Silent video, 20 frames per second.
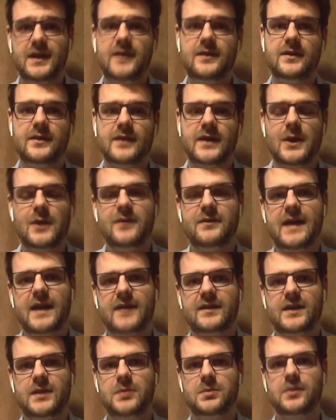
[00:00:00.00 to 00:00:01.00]
is now a
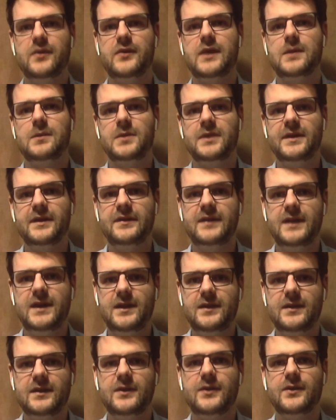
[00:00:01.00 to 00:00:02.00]
vaccine-preventable
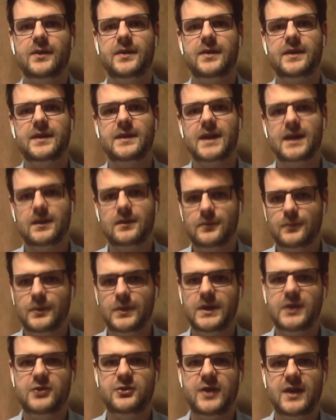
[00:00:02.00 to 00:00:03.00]
disease. And so I think that
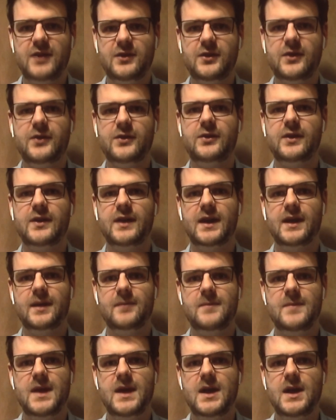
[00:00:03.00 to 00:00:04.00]
really changes,
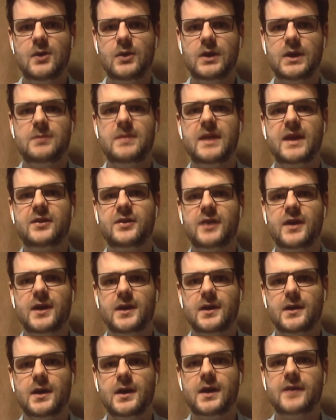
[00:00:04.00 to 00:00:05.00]
really makes
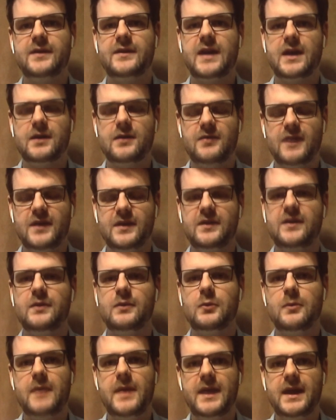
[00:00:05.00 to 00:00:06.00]
our sacrifices that
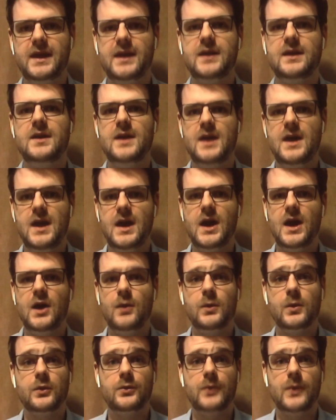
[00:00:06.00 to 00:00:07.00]
we're making
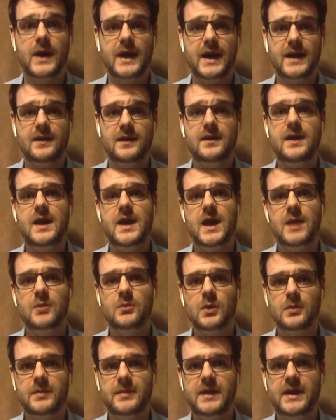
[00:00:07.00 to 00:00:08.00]
worthwhile and
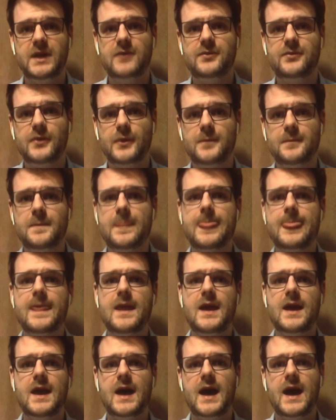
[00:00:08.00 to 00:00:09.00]
more meaningful.
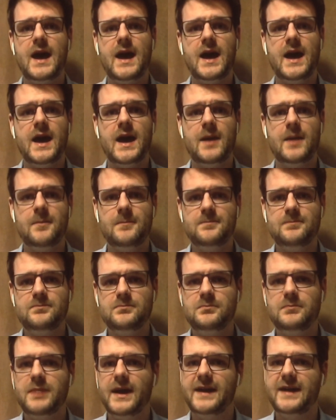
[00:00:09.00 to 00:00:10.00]

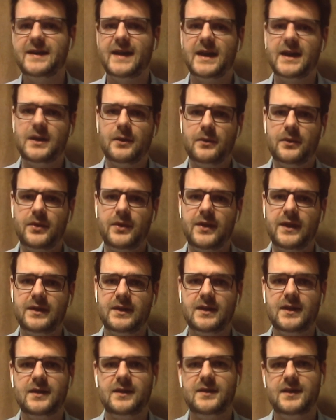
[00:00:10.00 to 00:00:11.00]
But I don't think
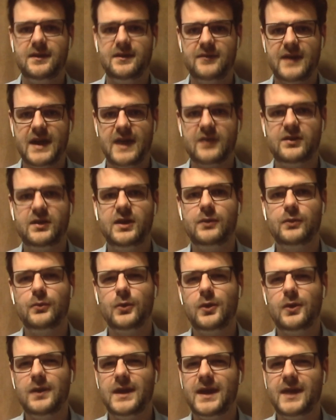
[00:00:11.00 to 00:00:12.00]
that the vaccine
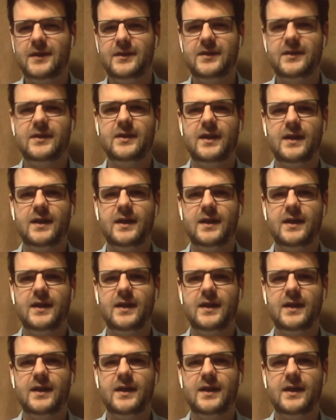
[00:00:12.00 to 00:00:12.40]
rollouts,